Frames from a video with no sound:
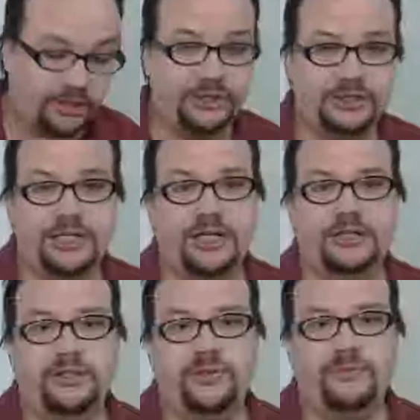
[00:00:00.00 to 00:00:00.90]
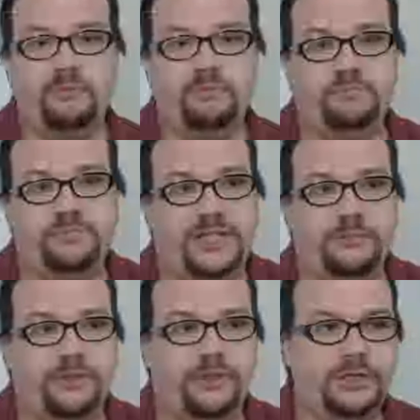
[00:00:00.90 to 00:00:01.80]
it's hard to not know if
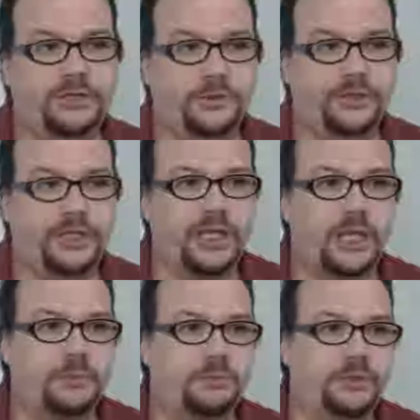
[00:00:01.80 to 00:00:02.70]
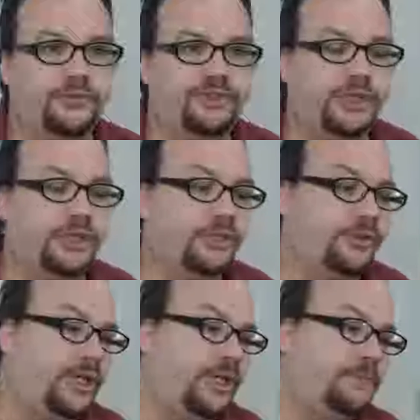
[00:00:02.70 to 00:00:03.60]
Democrats are really capable of
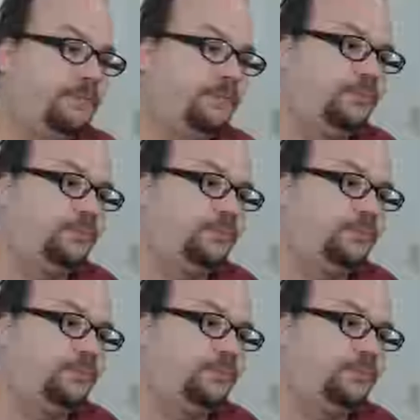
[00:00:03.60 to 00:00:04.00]
cheating or not.